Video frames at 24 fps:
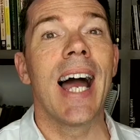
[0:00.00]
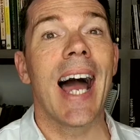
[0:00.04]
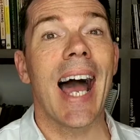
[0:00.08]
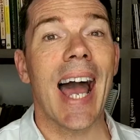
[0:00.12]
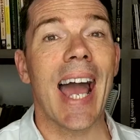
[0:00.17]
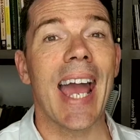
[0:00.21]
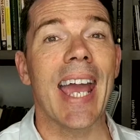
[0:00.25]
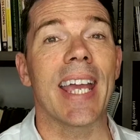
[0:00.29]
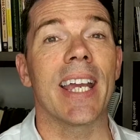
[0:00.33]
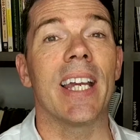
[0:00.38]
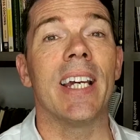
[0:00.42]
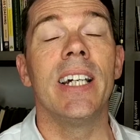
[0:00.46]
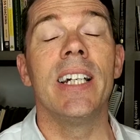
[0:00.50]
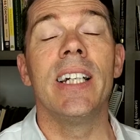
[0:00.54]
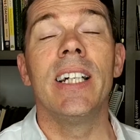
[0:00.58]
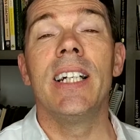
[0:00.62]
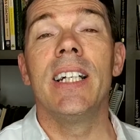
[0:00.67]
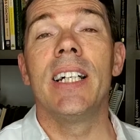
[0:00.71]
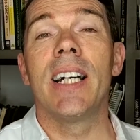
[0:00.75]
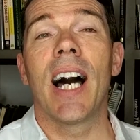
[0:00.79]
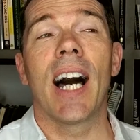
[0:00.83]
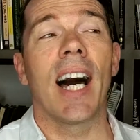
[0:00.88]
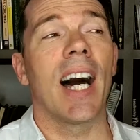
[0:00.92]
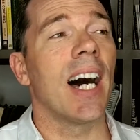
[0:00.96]
Hey,
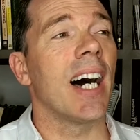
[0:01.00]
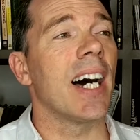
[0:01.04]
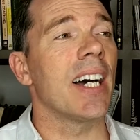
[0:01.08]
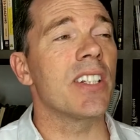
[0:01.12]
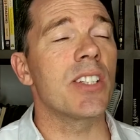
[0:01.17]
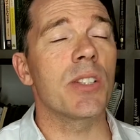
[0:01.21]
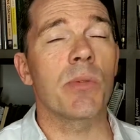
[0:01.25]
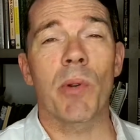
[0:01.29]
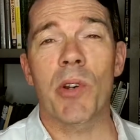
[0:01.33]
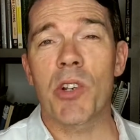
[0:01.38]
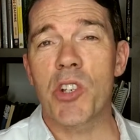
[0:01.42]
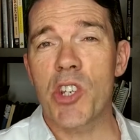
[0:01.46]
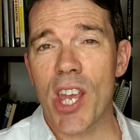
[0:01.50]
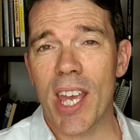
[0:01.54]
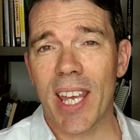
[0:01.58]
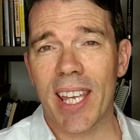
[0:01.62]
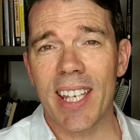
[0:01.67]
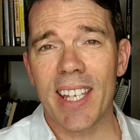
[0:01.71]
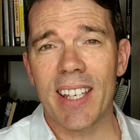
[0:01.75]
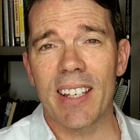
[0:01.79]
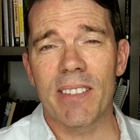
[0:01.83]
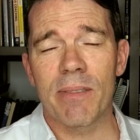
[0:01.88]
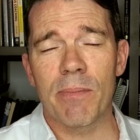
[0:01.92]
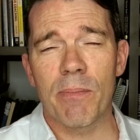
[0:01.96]
I just want to check
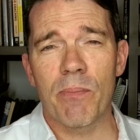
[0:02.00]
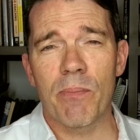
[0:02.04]
in.